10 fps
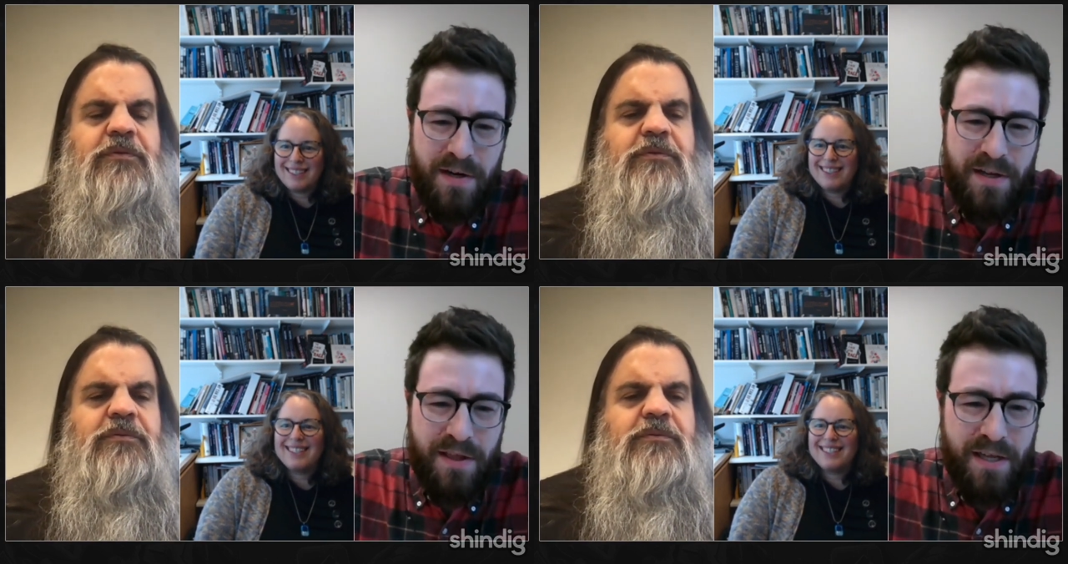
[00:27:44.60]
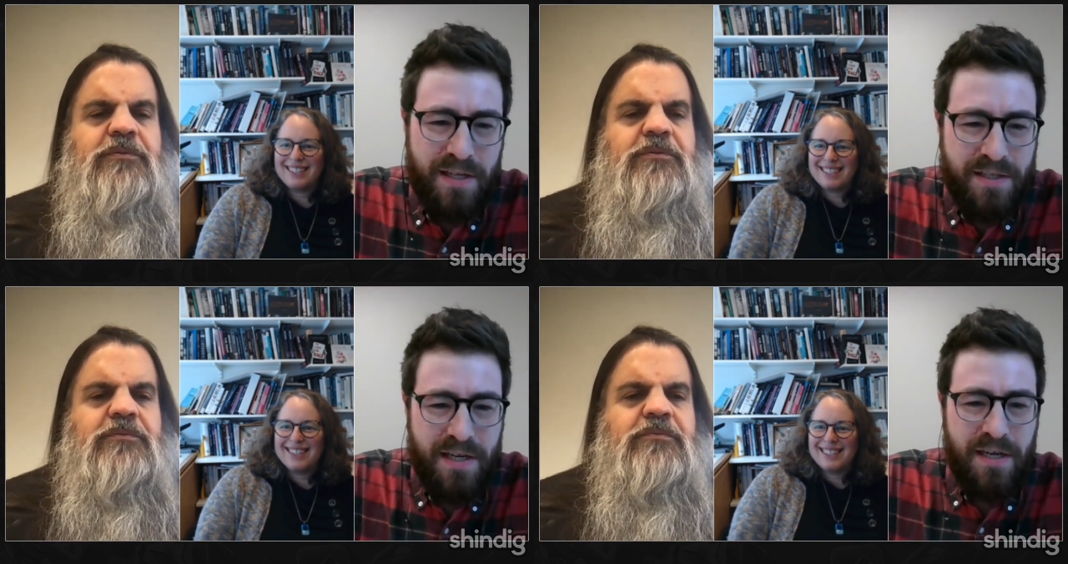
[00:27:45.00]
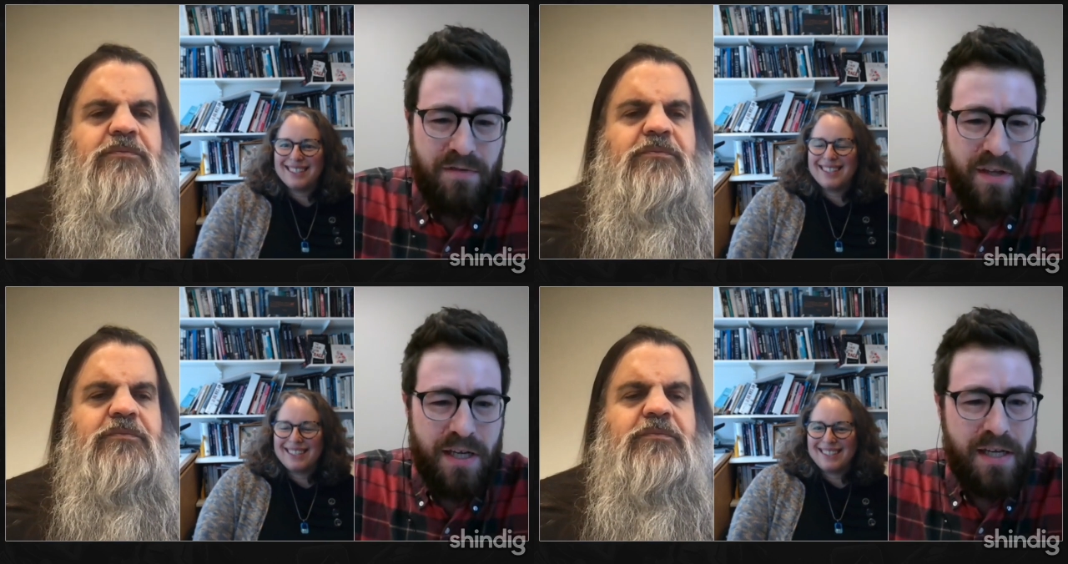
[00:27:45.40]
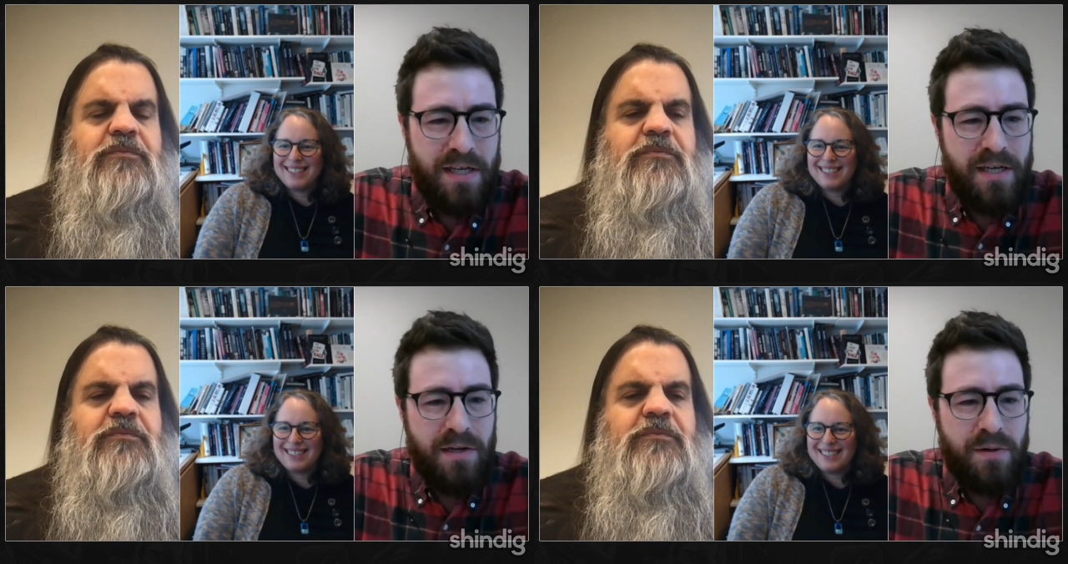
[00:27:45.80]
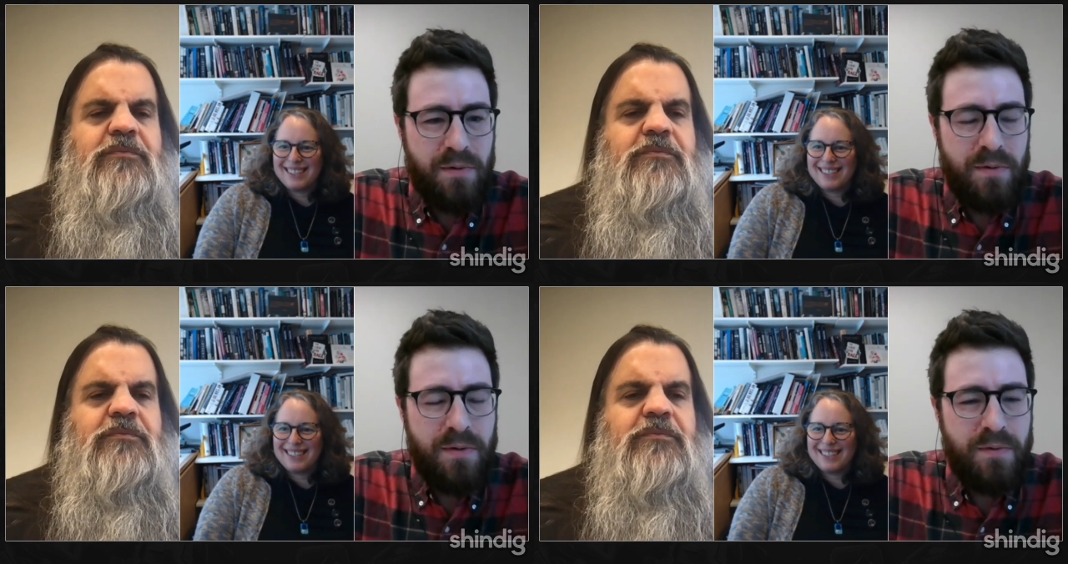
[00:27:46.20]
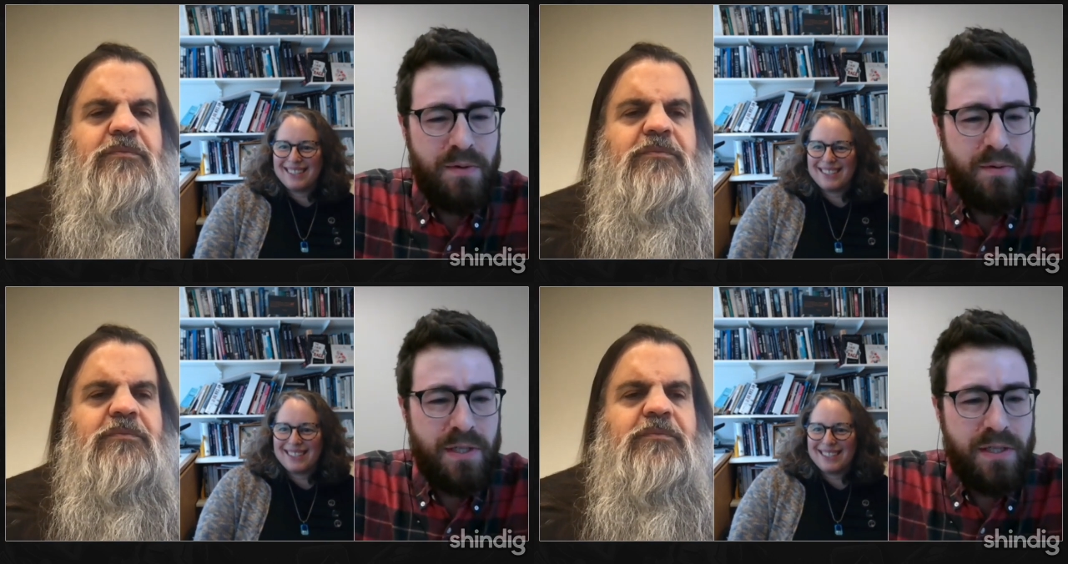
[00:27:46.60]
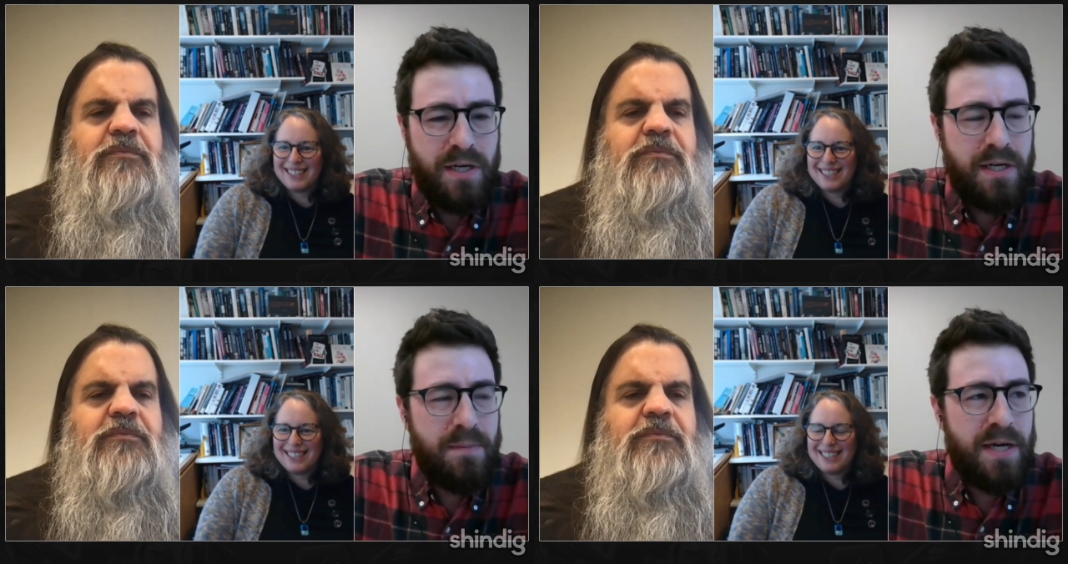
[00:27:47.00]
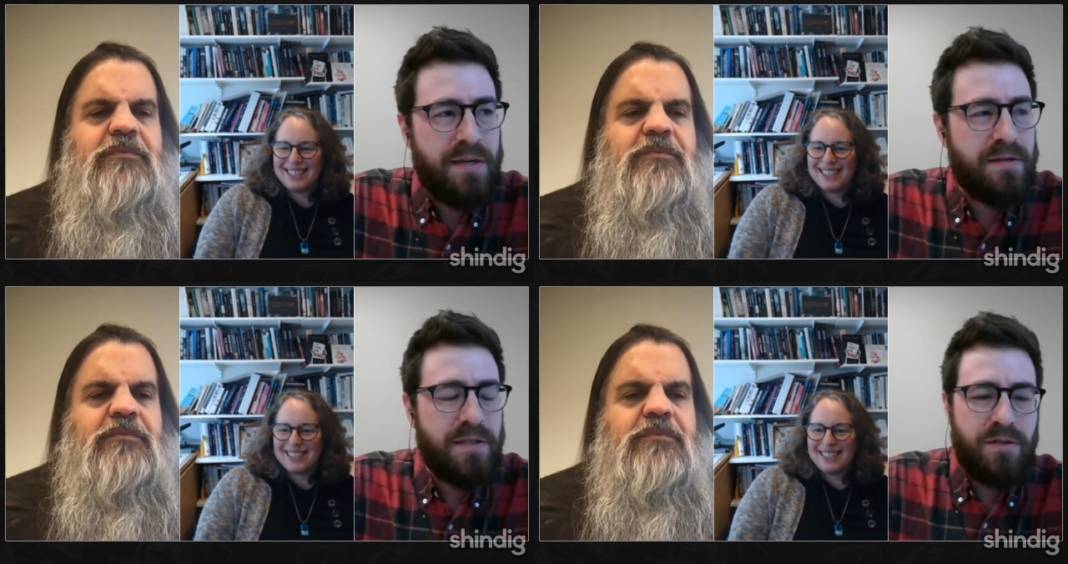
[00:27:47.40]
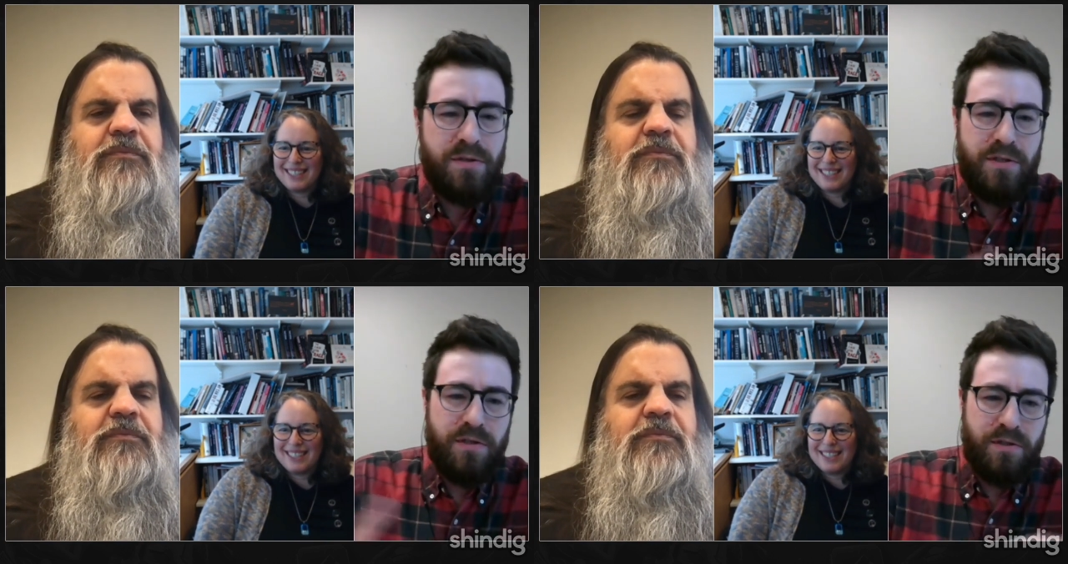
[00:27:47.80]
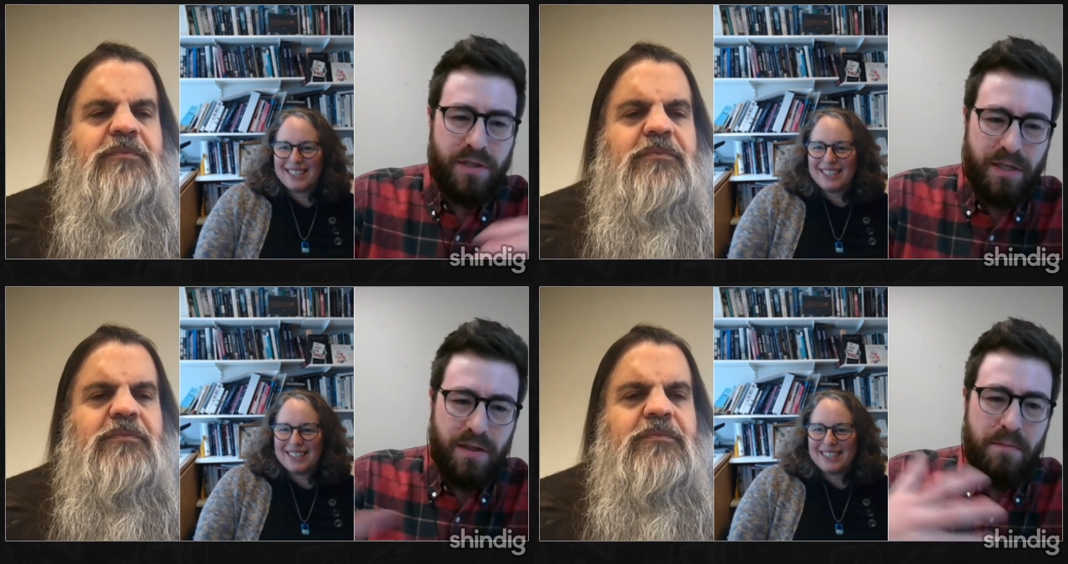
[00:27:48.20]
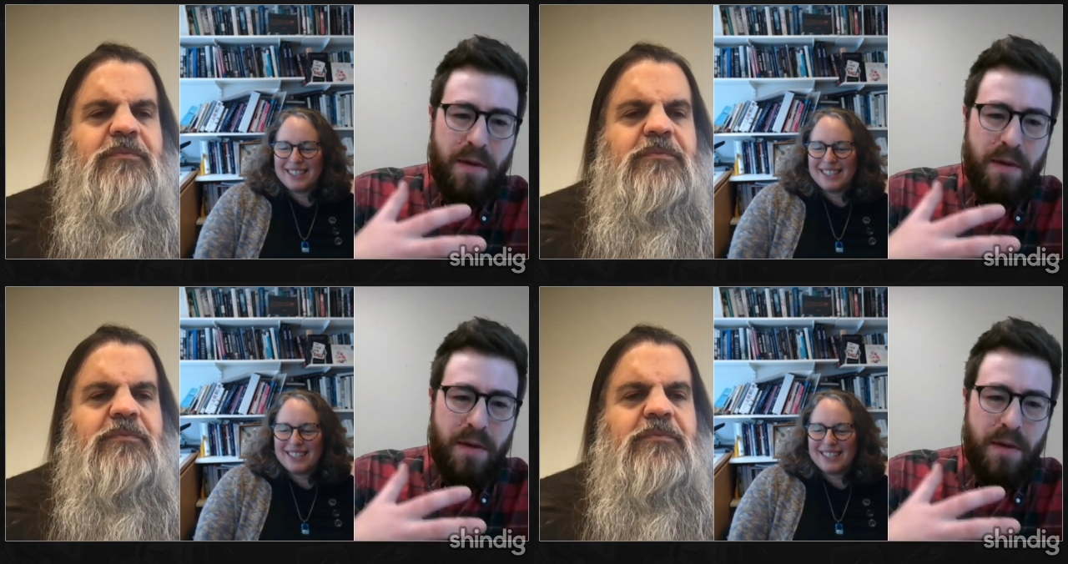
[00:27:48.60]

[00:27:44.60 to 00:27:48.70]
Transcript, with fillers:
Speaker 1: there. I think it's kind of like, you know, we talk about in literature, like the